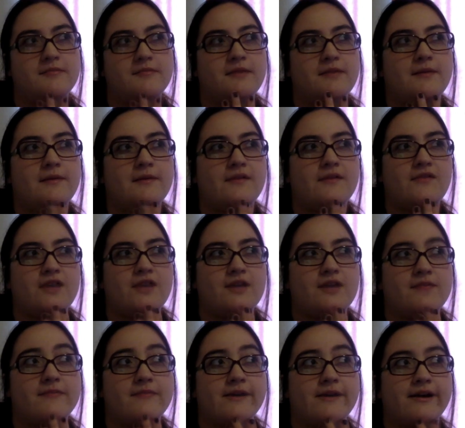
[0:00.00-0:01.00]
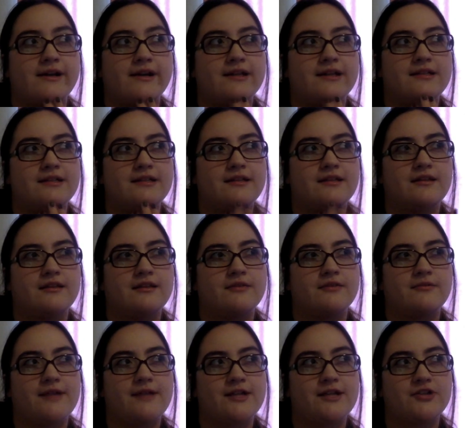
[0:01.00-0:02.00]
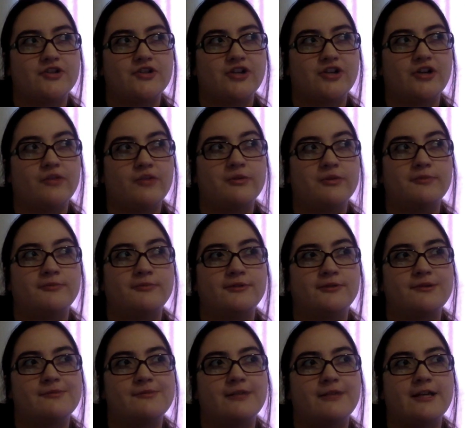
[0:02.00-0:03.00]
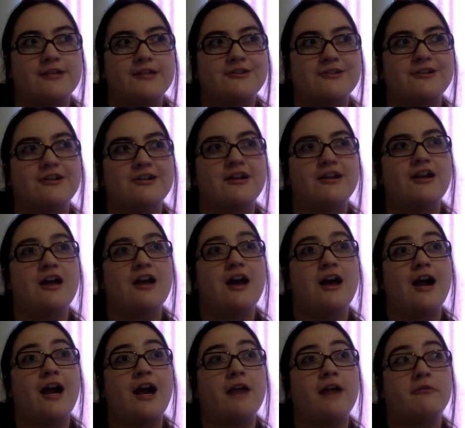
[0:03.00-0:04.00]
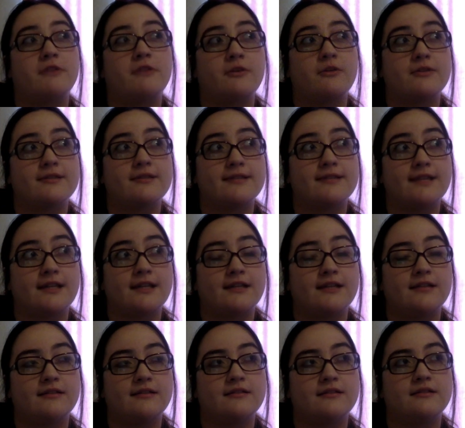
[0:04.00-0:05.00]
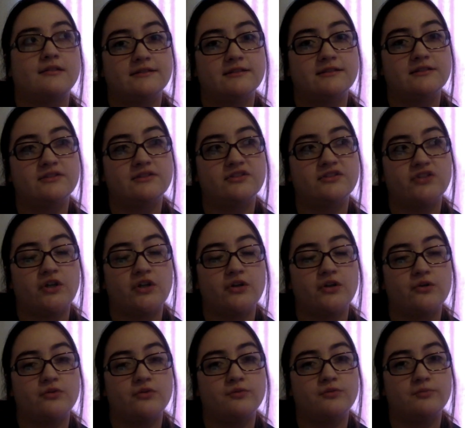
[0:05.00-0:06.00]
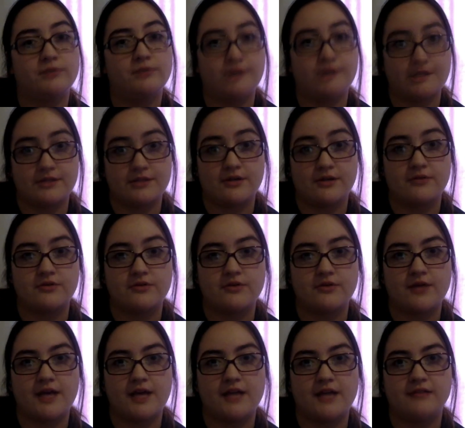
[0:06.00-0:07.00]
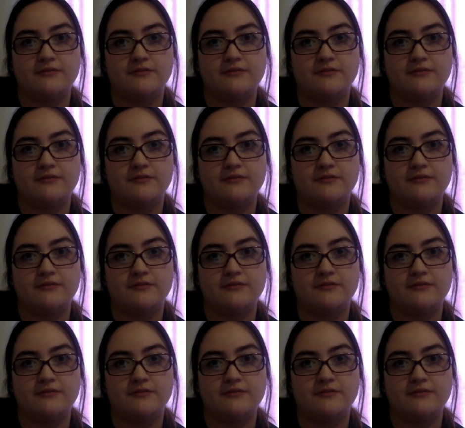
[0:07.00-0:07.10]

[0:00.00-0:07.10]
Maybe if he combined the red shirt with the blue blazer, I would go insane. So please don't do that.